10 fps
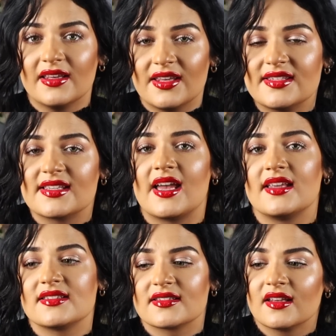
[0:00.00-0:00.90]
he
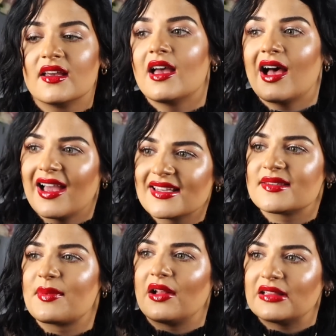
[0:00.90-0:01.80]
says, "I
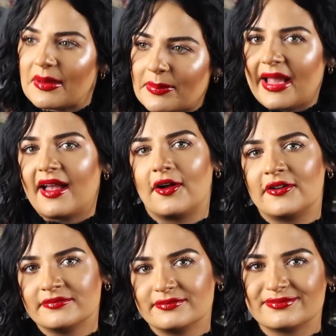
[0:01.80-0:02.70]
smell La Belle."